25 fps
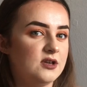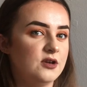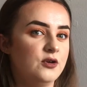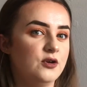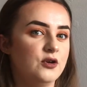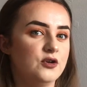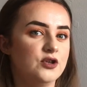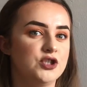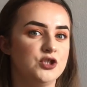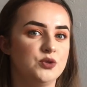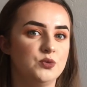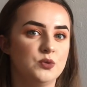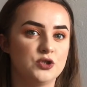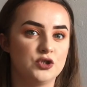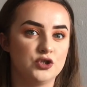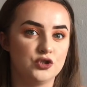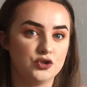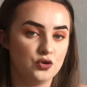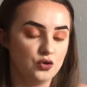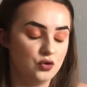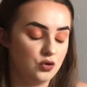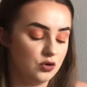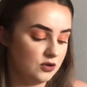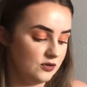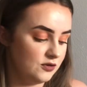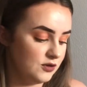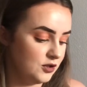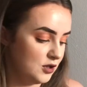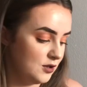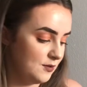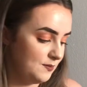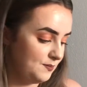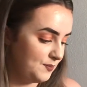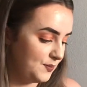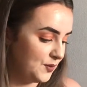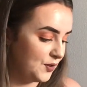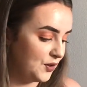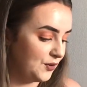I don't know she watches all of
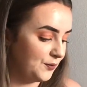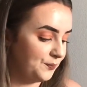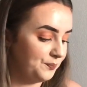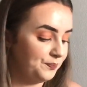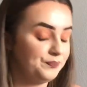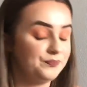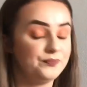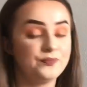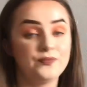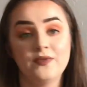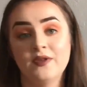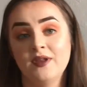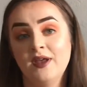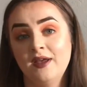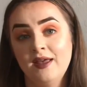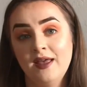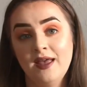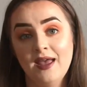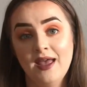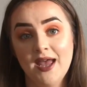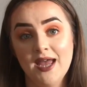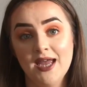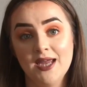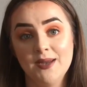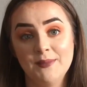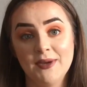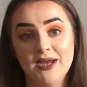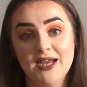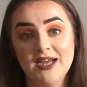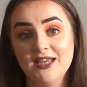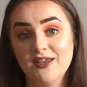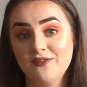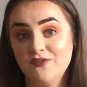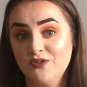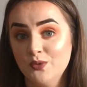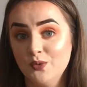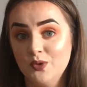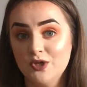them, but Hey
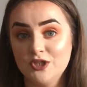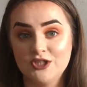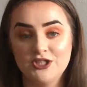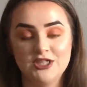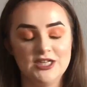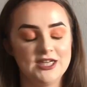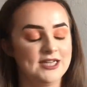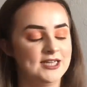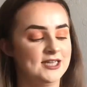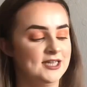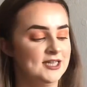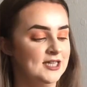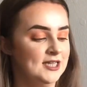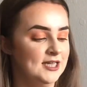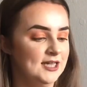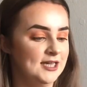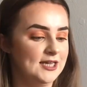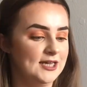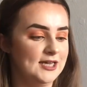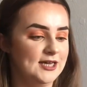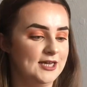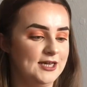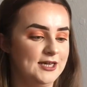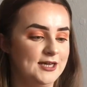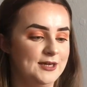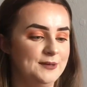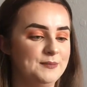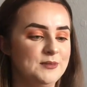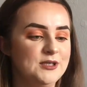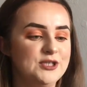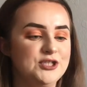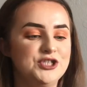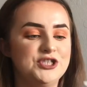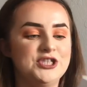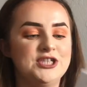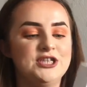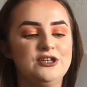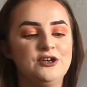Meg, if you're watching. Um,
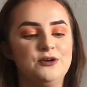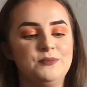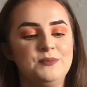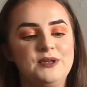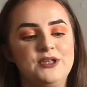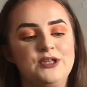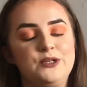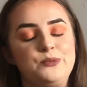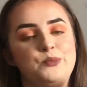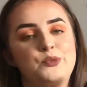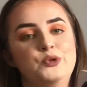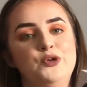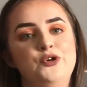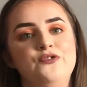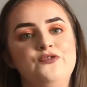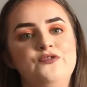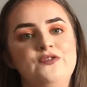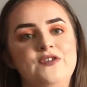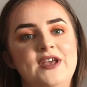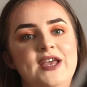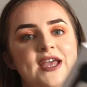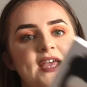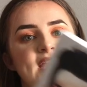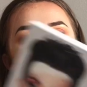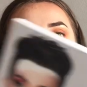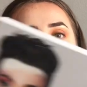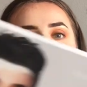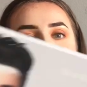she got me the Morphe